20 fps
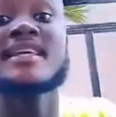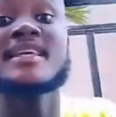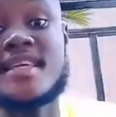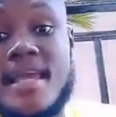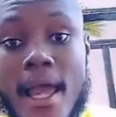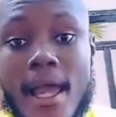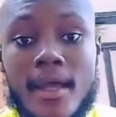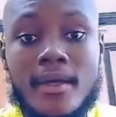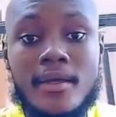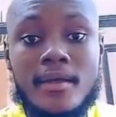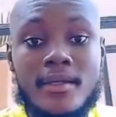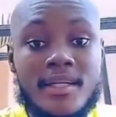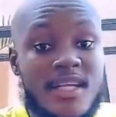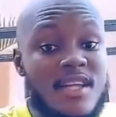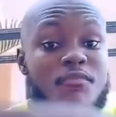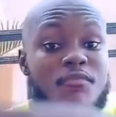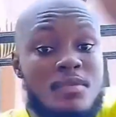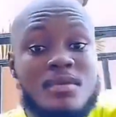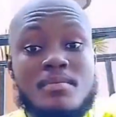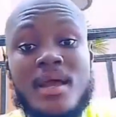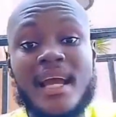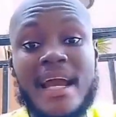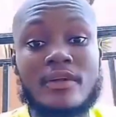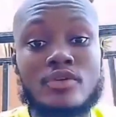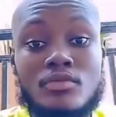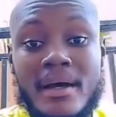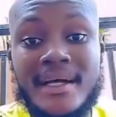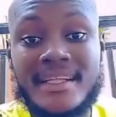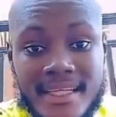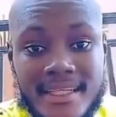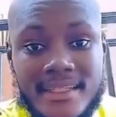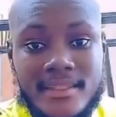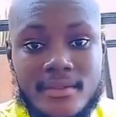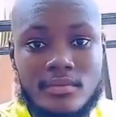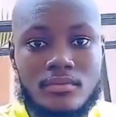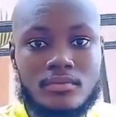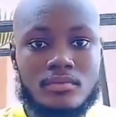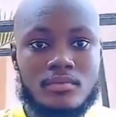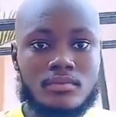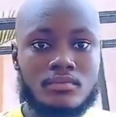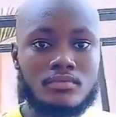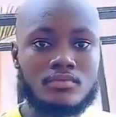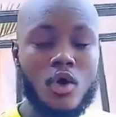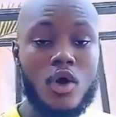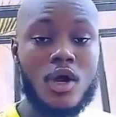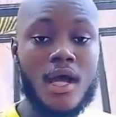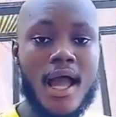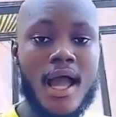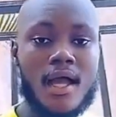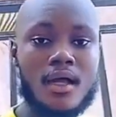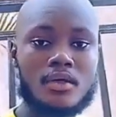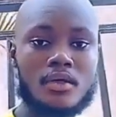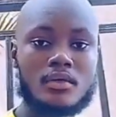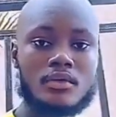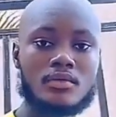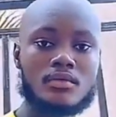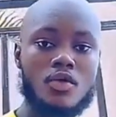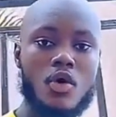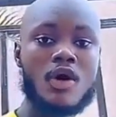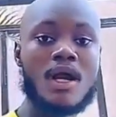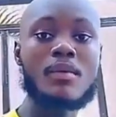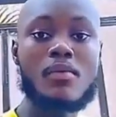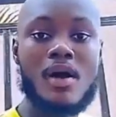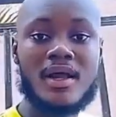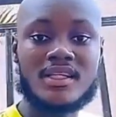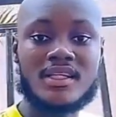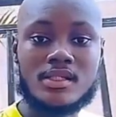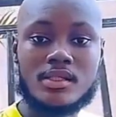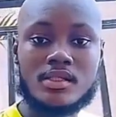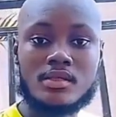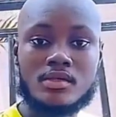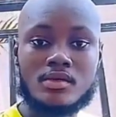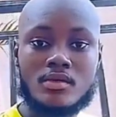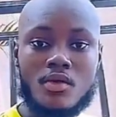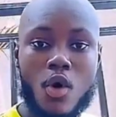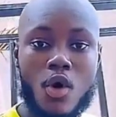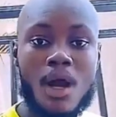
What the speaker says: is my year. Leave me make a do my thing. Oga Bachi